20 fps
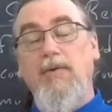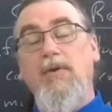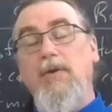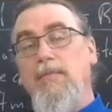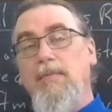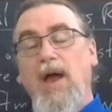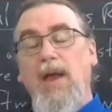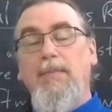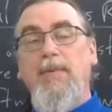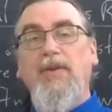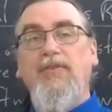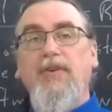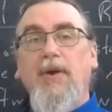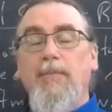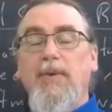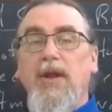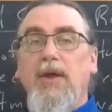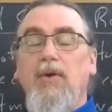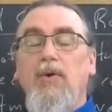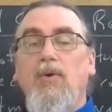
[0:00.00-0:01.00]
It might be
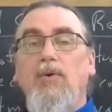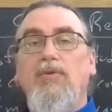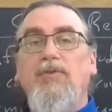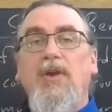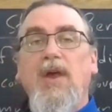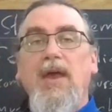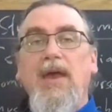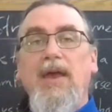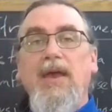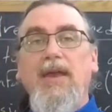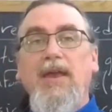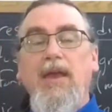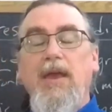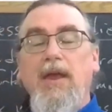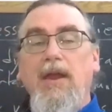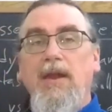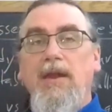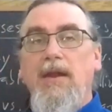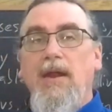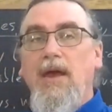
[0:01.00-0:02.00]
somebody who's
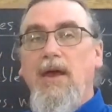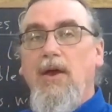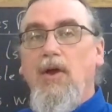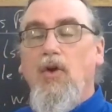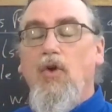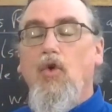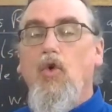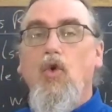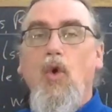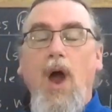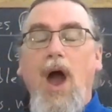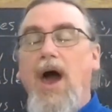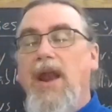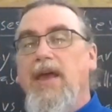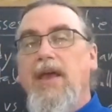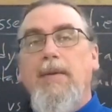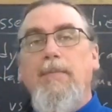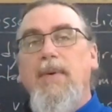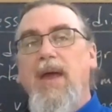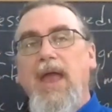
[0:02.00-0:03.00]
in
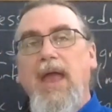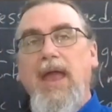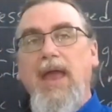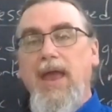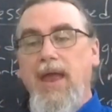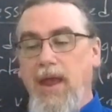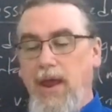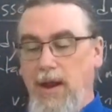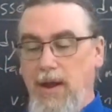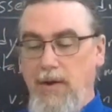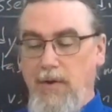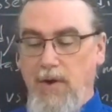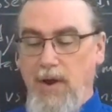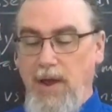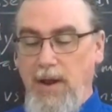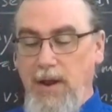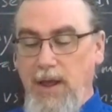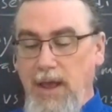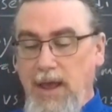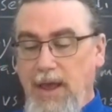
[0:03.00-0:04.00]
chronic pain,
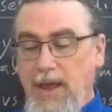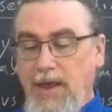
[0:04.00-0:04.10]
right?